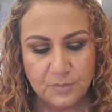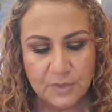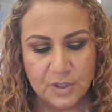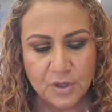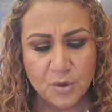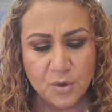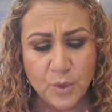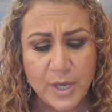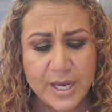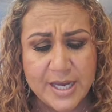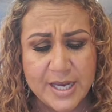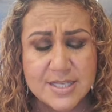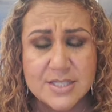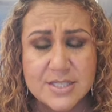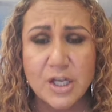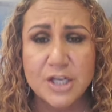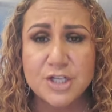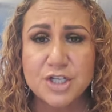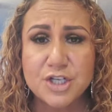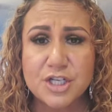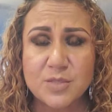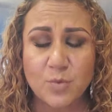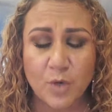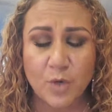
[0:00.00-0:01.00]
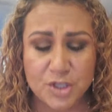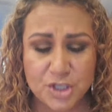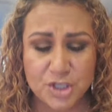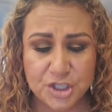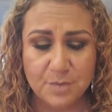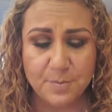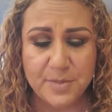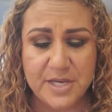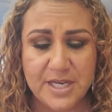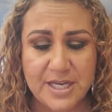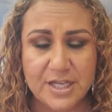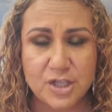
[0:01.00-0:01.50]
Okay, so I just want you
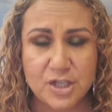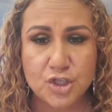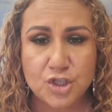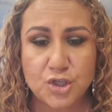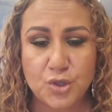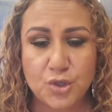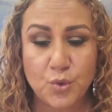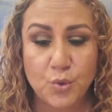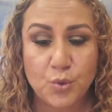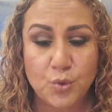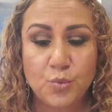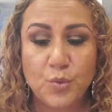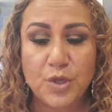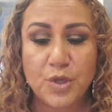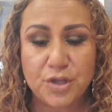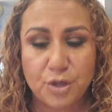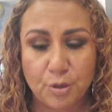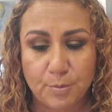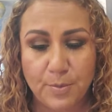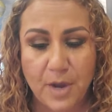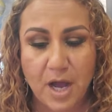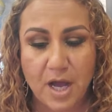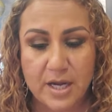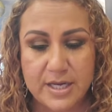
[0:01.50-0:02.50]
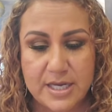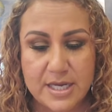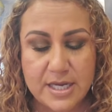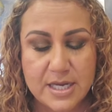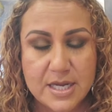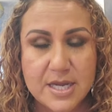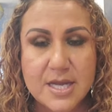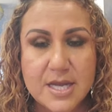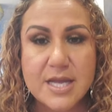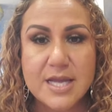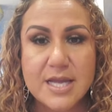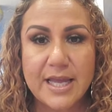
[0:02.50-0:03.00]
to be in tune with your
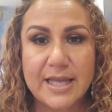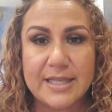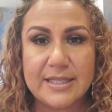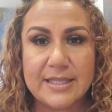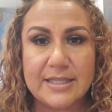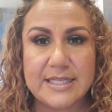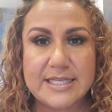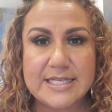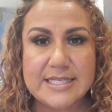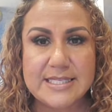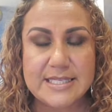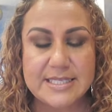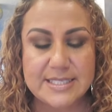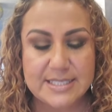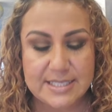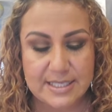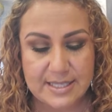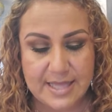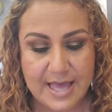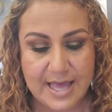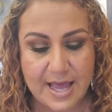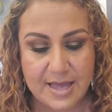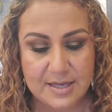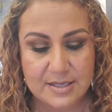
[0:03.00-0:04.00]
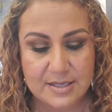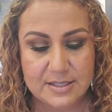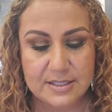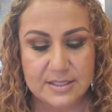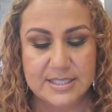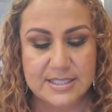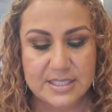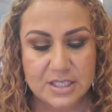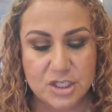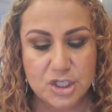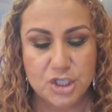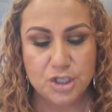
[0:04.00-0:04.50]
body and listen to that.
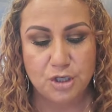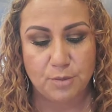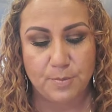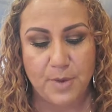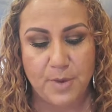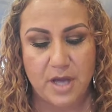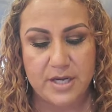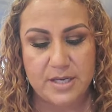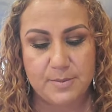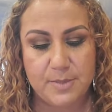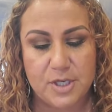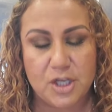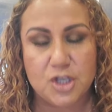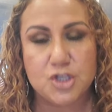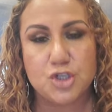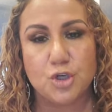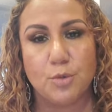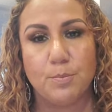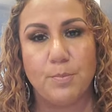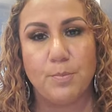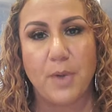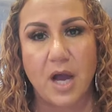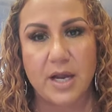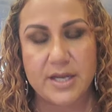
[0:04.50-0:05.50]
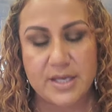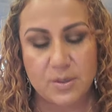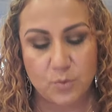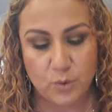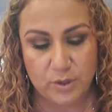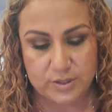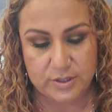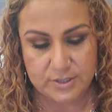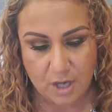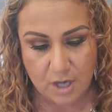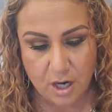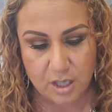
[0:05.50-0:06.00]
Listen to your body, because your body
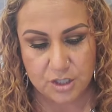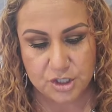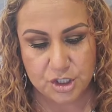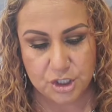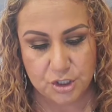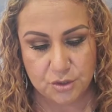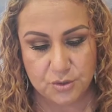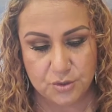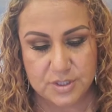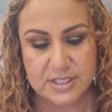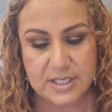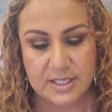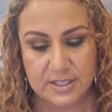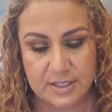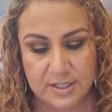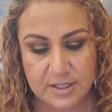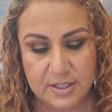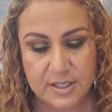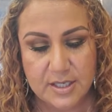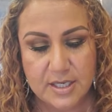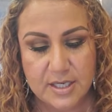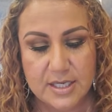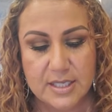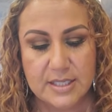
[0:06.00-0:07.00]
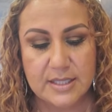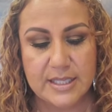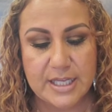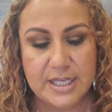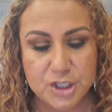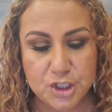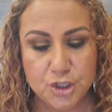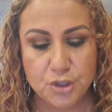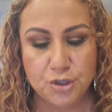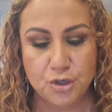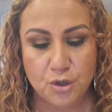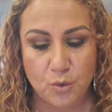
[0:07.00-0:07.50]
will talk to you. It's going to
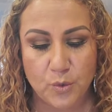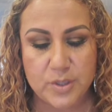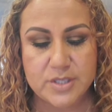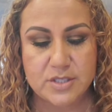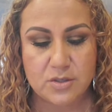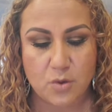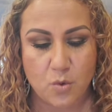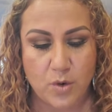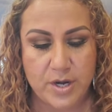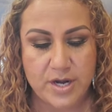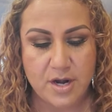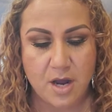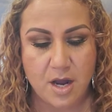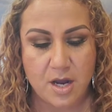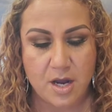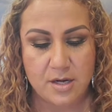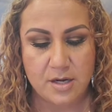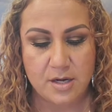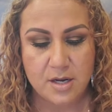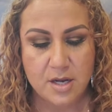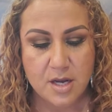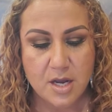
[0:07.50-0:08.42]
let you know what's going on.